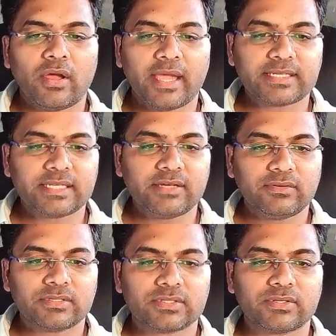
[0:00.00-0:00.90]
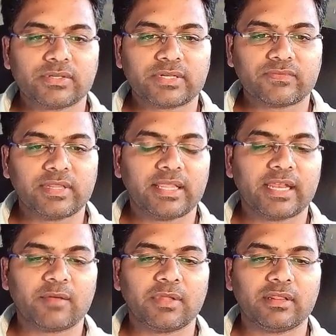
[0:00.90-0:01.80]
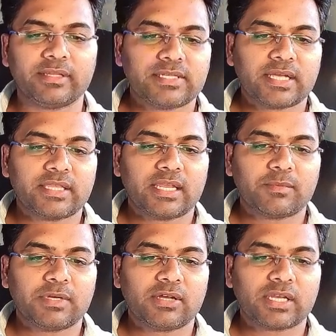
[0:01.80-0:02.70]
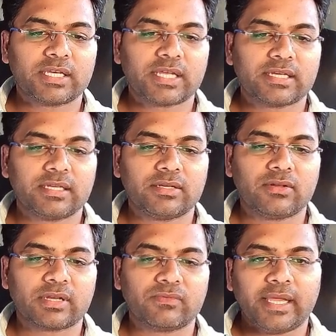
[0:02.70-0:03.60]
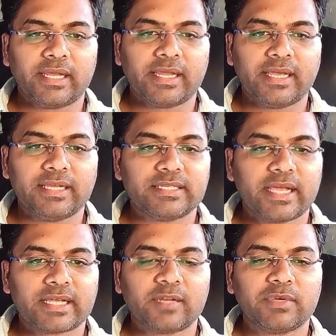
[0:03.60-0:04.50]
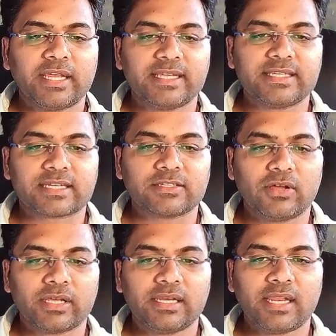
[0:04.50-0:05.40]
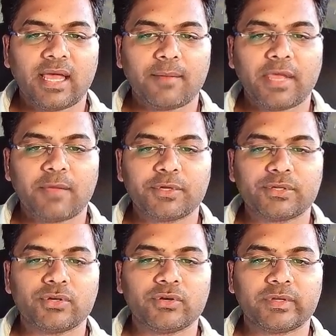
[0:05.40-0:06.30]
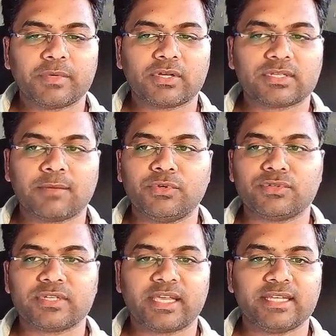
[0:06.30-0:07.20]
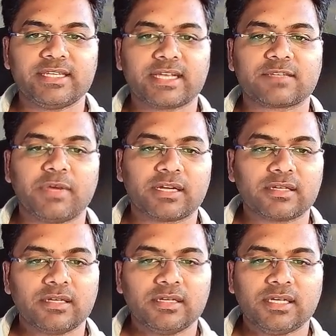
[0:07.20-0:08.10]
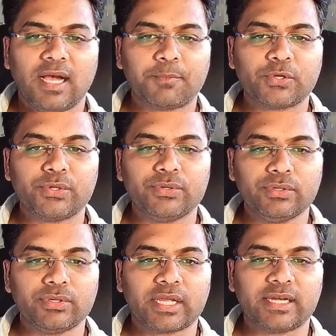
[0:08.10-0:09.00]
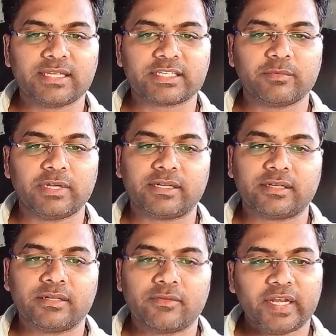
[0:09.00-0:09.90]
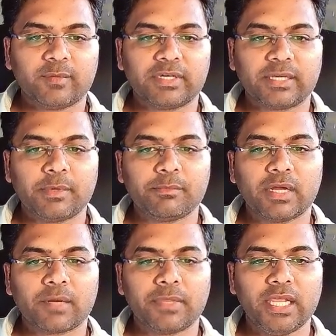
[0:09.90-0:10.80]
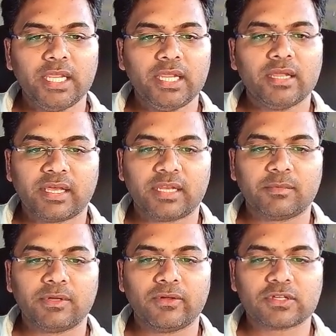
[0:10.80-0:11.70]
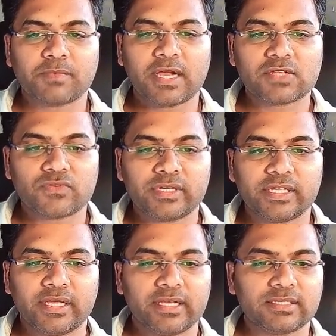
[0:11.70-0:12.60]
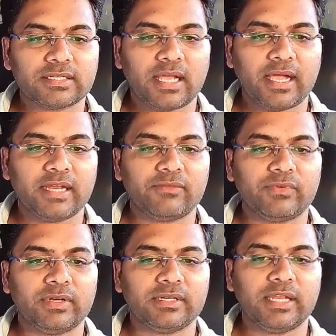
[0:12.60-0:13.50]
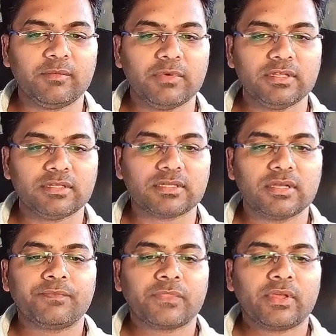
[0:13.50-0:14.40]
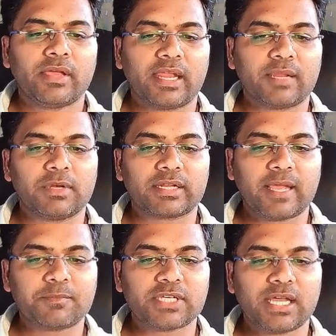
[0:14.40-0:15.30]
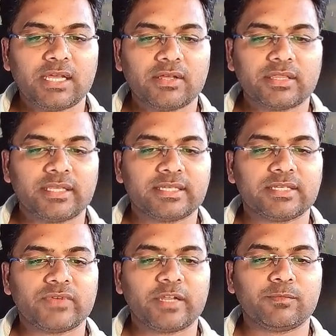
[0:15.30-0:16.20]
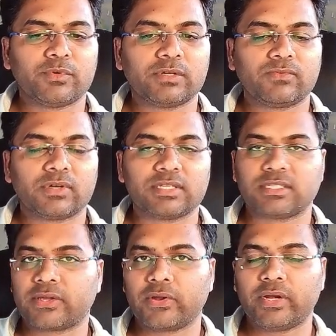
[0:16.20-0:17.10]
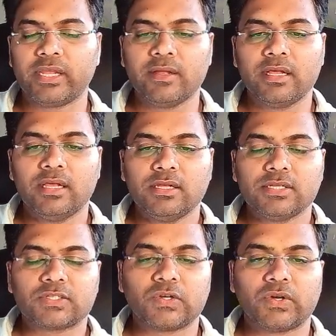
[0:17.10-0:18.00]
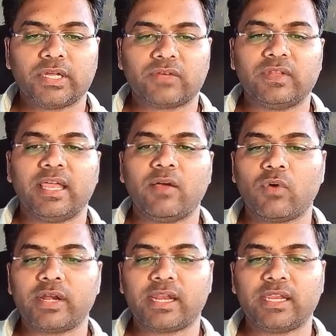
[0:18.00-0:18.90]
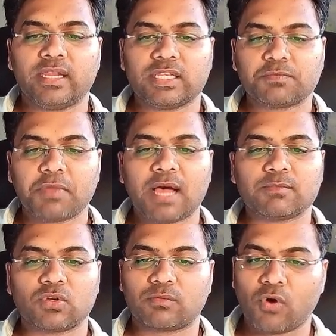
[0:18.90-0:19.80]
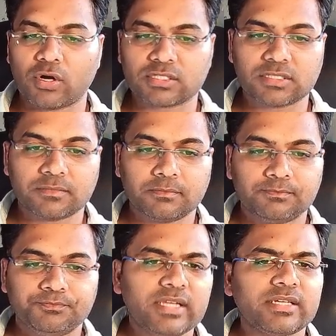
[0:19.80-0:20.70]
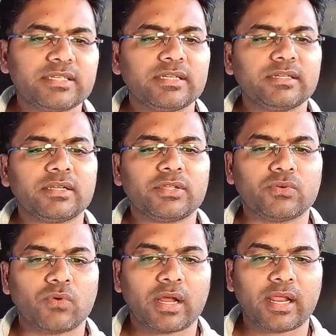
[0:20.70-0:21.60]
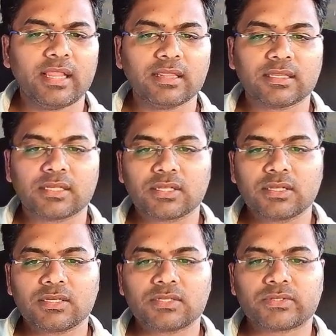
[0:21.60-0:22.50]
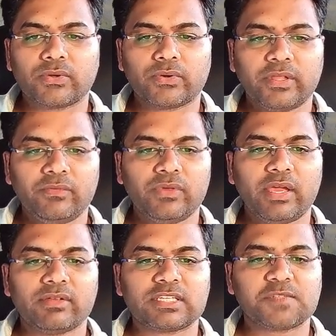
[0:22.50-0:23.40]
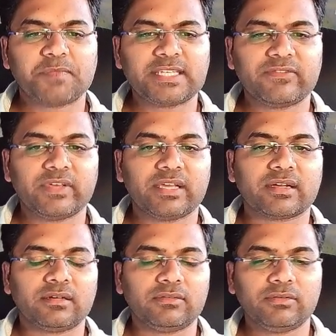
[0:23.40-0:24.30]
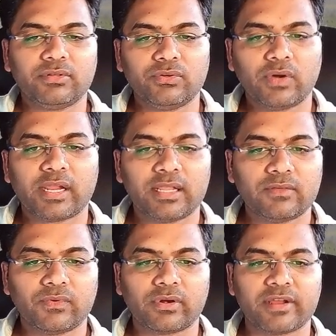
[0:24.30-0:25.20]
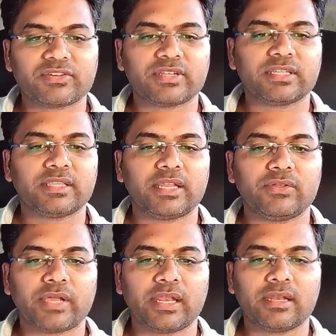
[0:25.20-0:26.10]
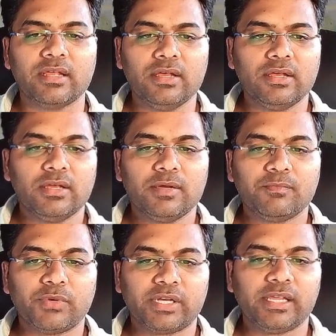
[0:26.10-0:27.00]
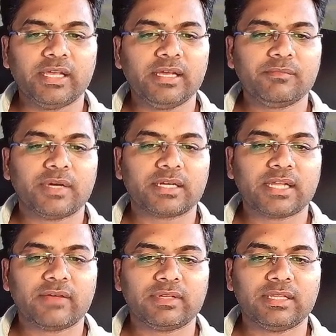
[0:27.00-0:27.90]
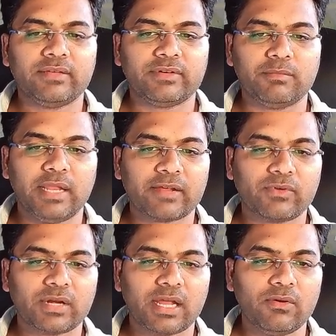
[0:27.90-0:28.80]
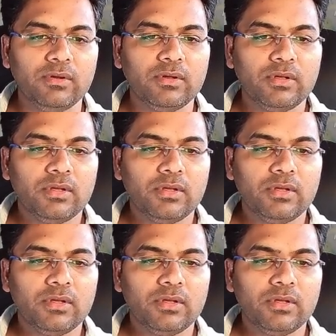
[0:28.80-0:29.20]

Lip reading: active, so it will enable. Check the enable login title in login. And Ajax, enable Ajax login, I'm happy to go with because I'm using Ajax, but up to you, you can disable it. Enable remember me, enable lost password, yes. Hide field labels, enable CAPTCHA. This is very important for the security, so it will avoid any spams or bots. Registration URL. So if you have a specific URL for registration, then you can put it here, but I will leave it blank for now.